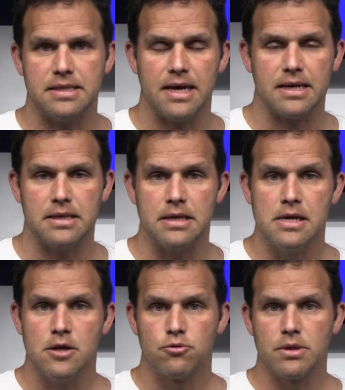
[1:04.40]
that can
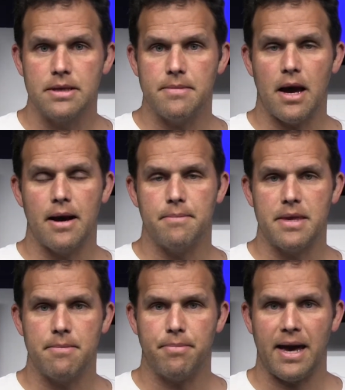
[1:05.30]
really
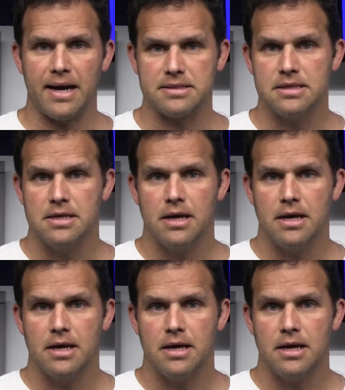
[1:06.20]
impact